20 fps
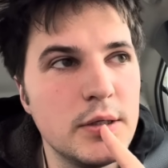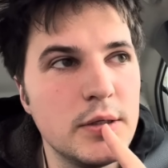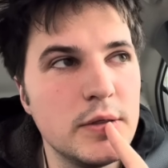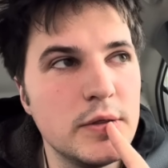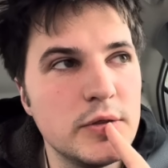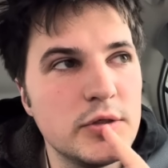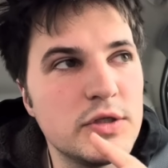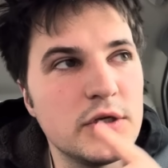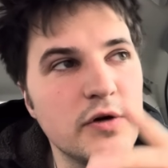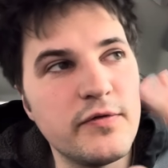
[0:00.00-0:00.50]

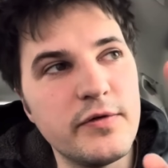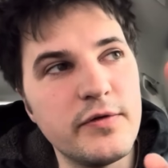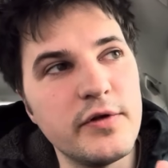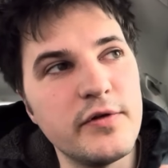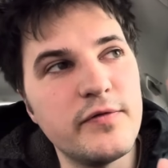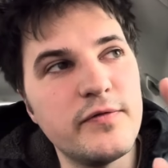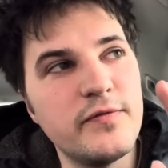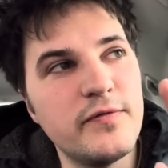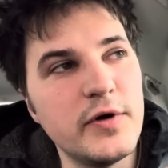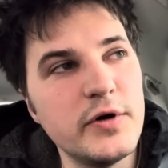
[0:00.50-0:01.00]
So for the
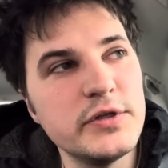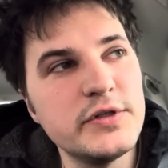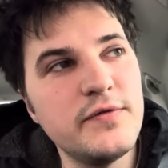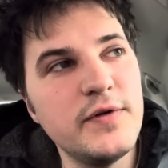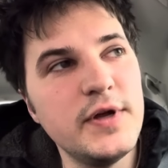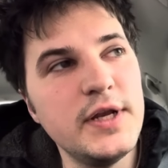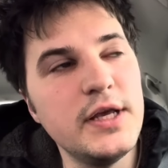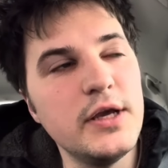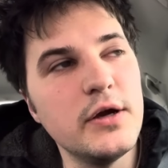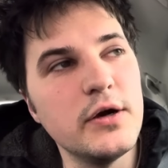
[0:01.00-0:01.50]
first
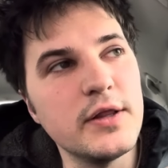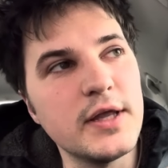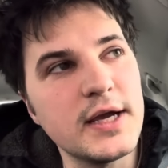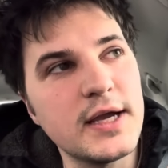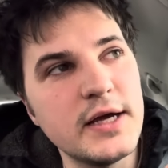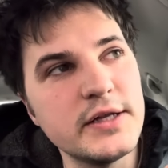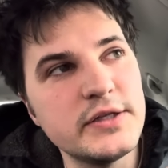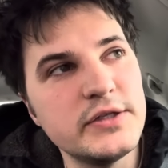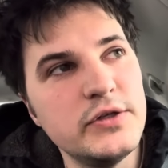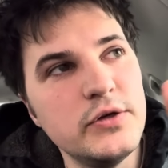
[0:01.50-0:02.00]
video that
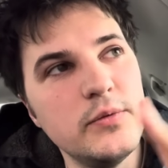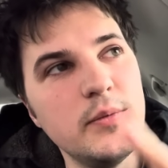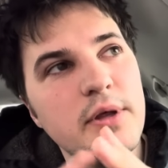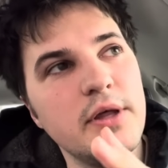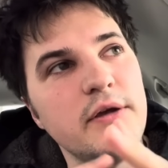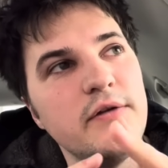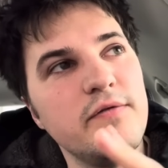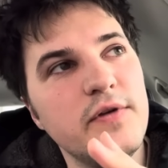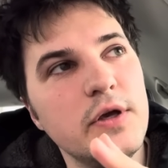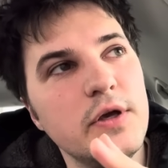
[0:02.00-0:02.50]
got 2
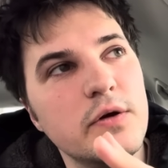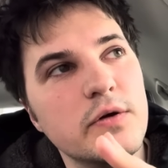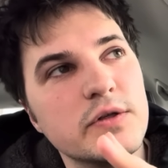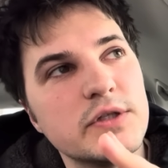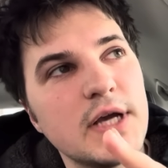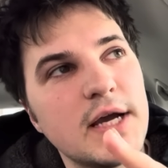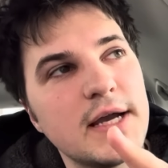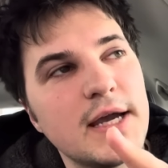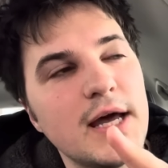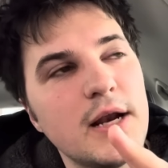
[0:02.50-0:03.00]
million views,
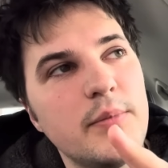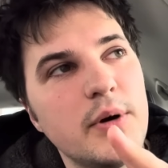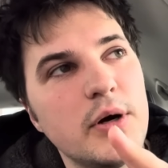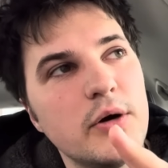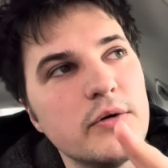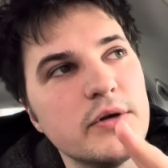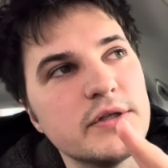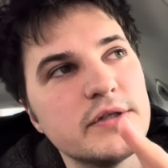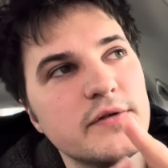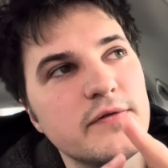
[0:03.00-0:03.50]
I got a
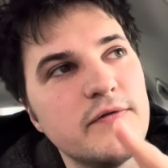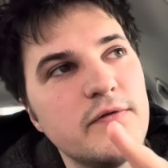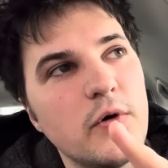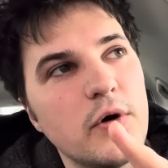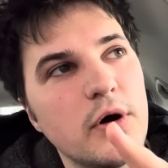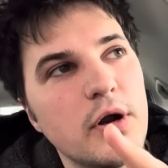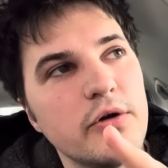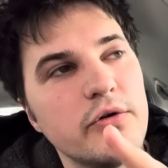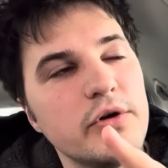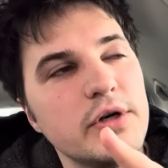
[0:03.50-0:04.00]
bonus of
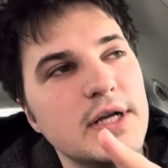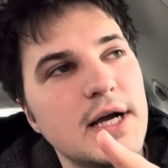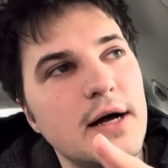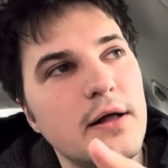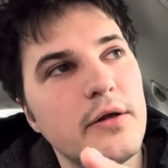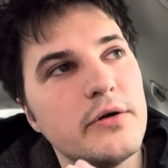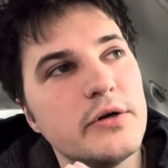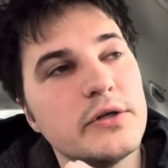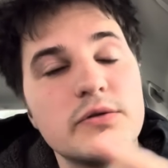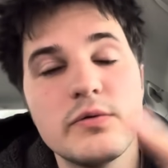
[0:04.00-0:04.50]

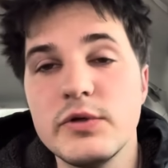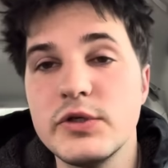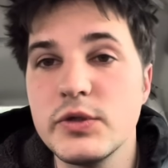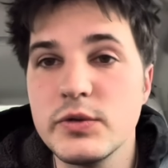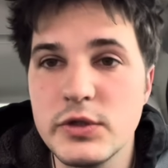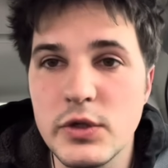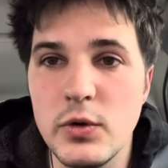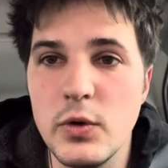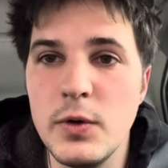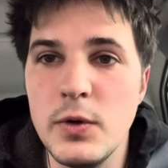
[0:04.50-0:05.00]
$400, which
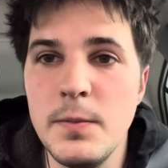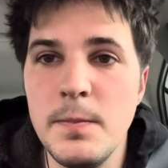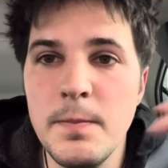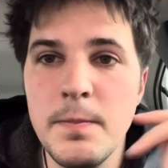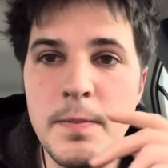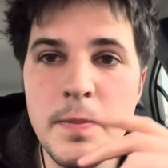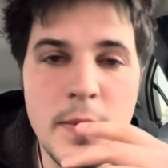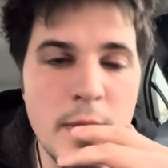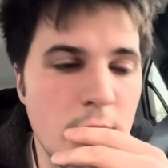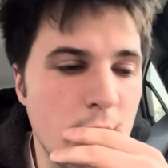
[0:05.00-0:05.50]
was cool.
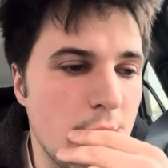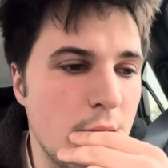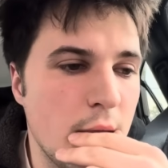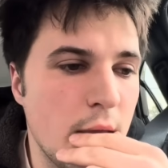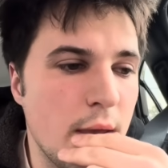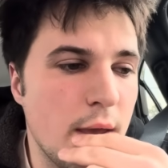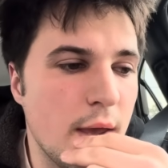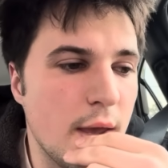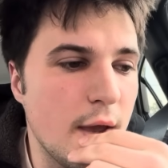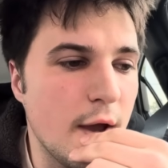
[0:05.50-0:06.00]

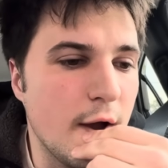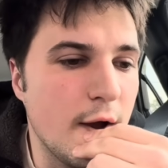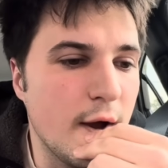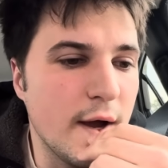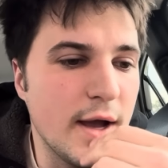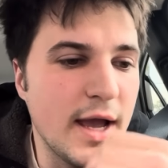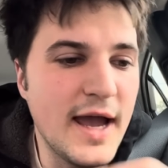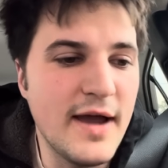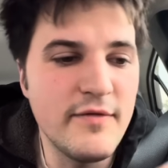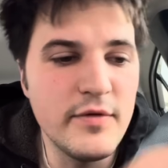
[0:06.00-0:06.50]

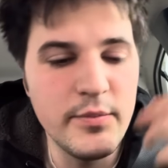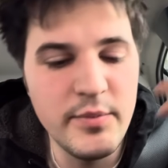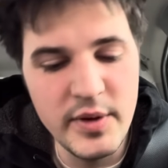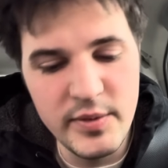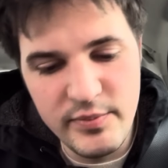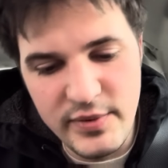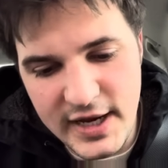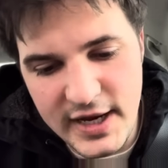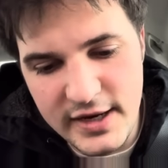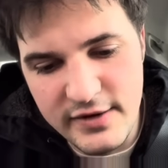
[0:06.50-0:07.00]
Haven't
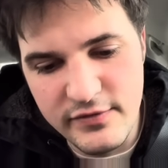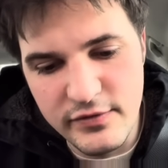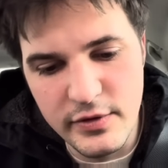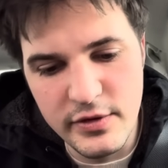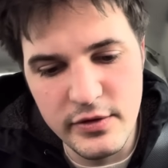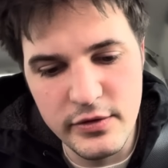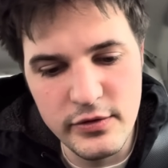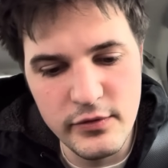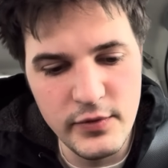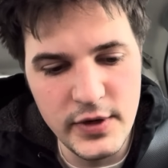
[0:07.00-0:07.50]
been paid for
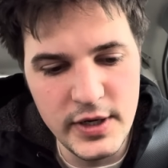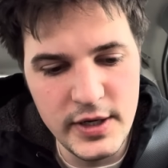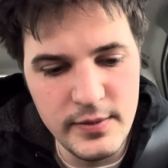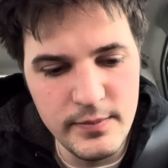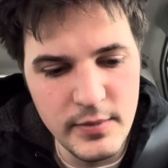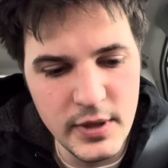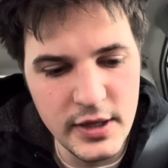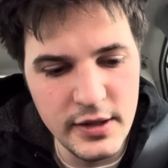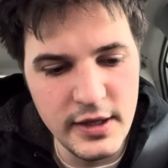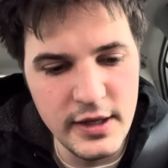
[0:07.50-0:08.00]
the 3
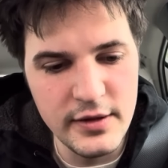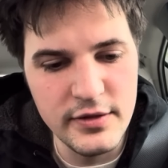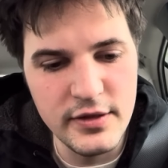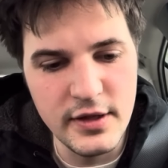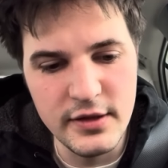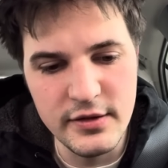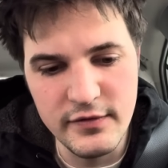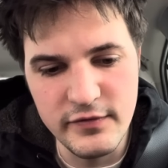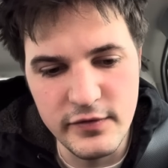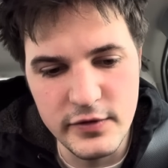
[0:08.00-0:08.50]
millionth
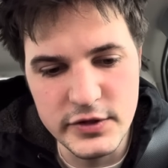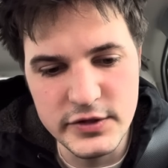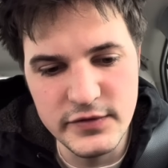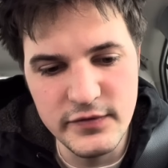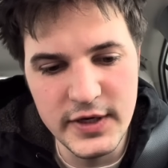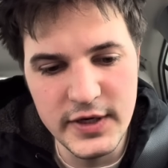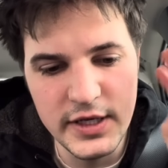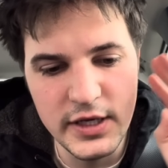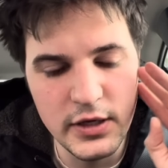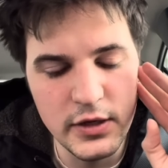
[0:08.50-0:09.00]
on the first
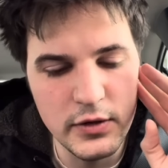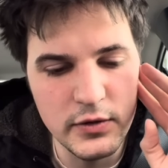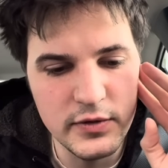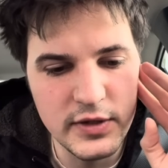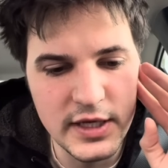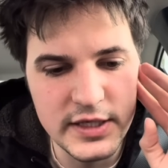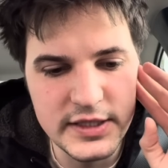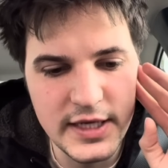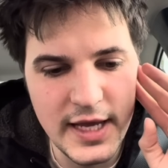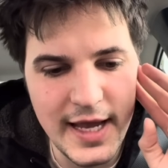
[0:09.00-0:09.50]
video.
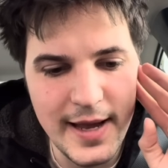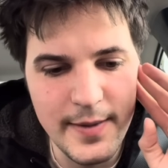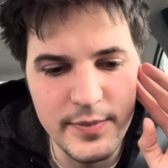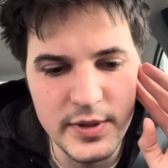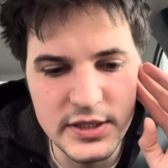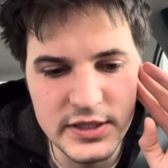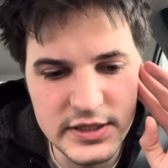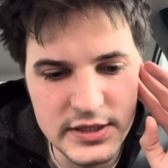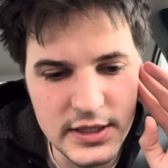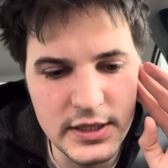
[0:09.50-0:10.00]
That's
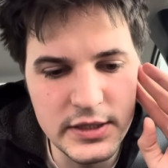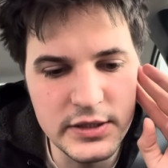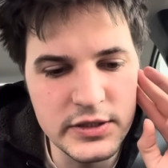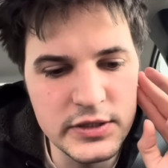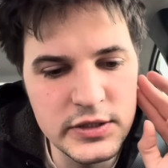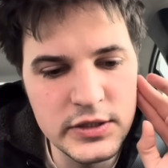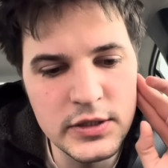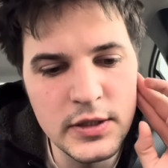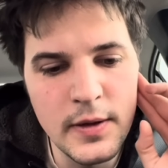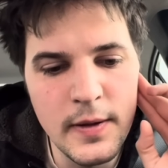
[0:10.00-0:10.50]
happened
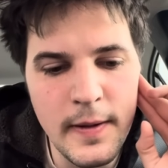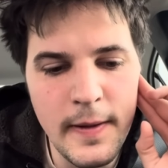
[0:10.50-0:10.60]
since.